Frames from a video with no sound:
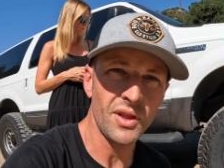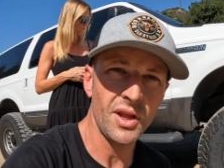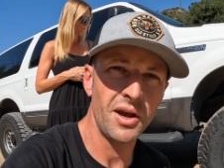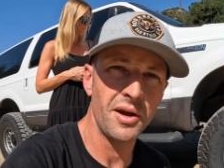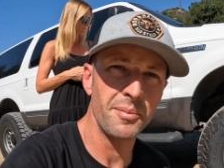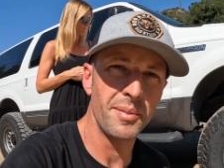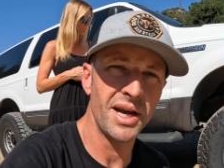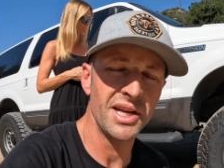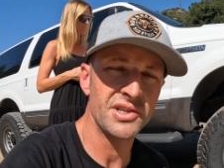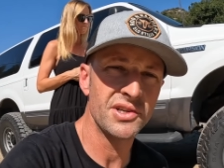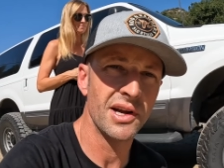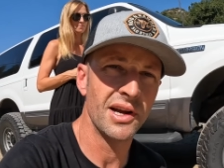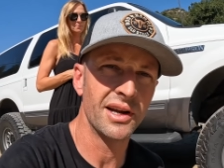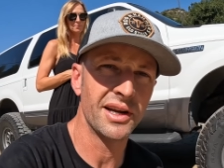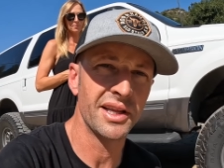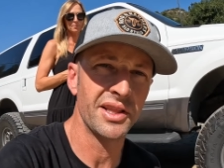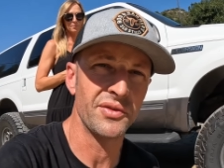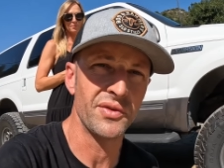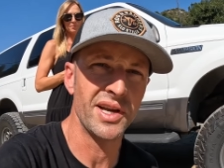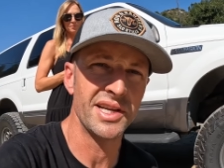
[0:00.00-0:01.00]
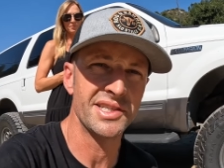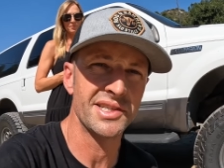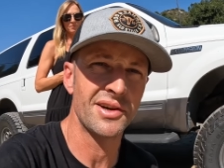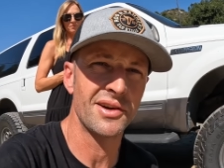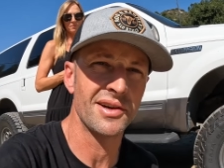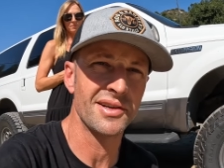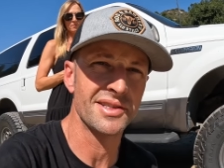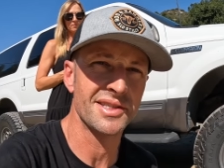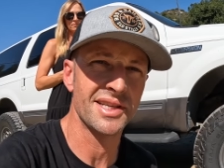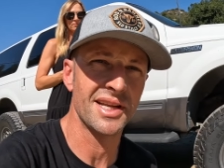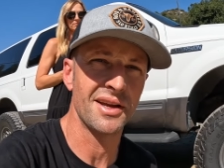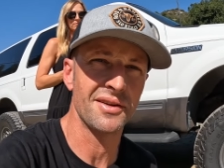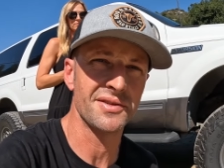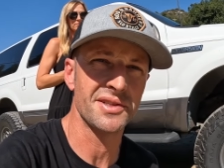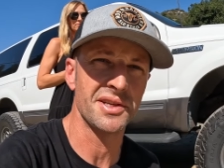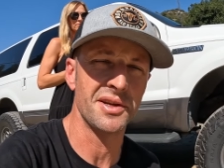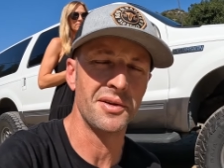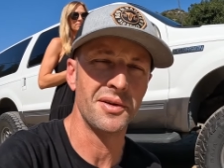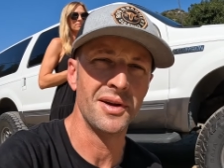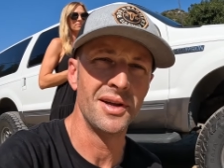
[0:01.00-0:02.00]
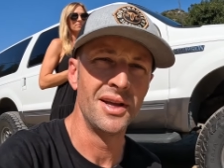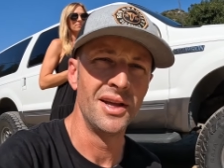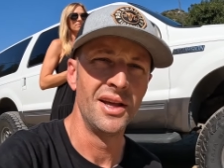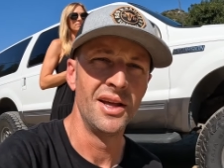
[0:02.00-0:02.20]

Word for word: on my truck and the race car and stuff. So